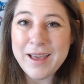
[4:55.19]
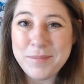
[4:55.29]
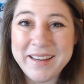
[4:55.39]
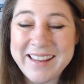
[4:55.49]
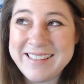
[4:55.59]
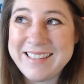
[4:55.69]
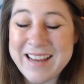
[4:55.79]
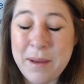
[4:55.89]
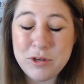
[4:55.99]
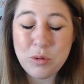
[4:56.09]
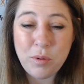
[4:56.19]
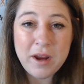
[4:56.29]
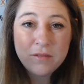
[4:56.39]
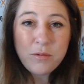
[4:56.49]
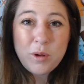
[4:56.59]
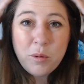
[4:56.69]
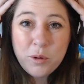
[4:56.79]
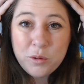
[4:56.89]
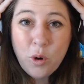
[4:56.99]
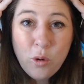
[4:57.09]
I mean, it stops your brain from
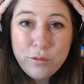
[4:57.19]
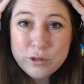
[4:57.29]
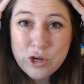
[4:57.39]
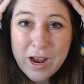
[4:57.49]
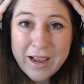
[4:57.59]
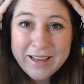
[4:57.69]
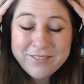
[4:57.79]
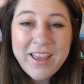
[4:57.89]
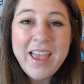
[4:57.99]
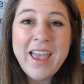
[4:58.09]
going on overdrive